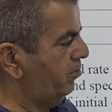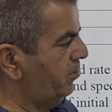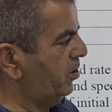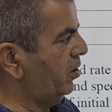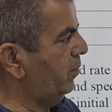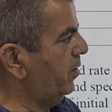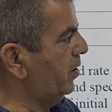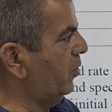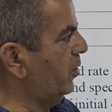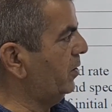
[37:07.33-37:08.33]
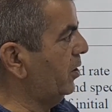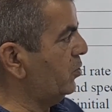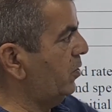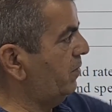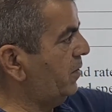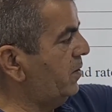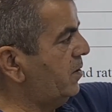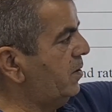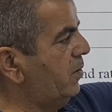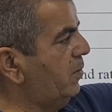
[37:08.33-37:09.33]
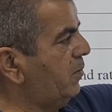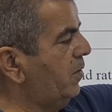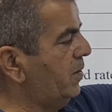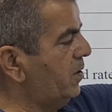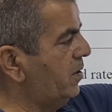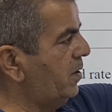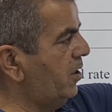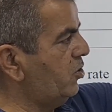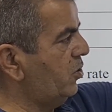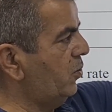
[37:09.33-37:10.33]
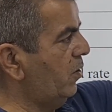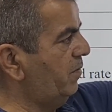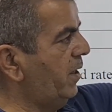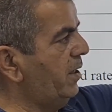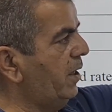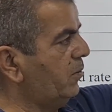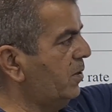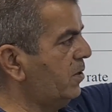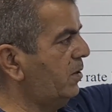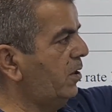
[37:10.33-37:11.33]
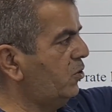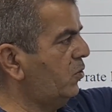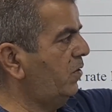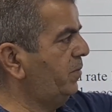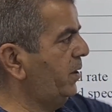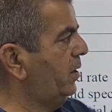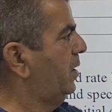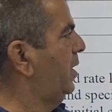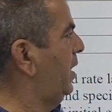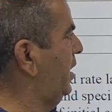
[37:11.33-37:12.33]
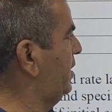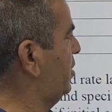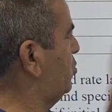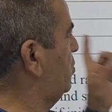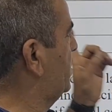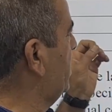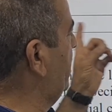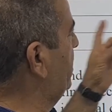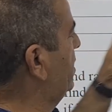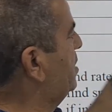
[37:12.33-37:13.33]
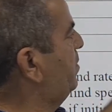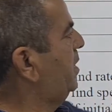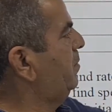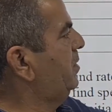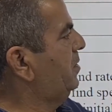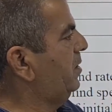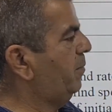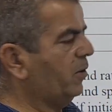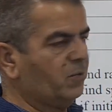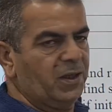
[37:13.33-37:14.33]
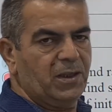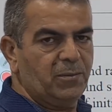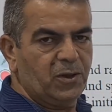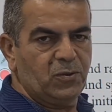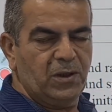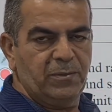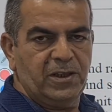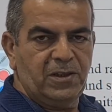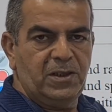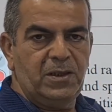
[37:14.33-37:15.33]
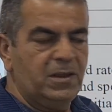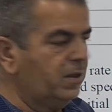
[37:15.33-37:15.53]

determine the orders of concentration of A and concentration of B. Later choose any experiment, number 1, number 2, number 3.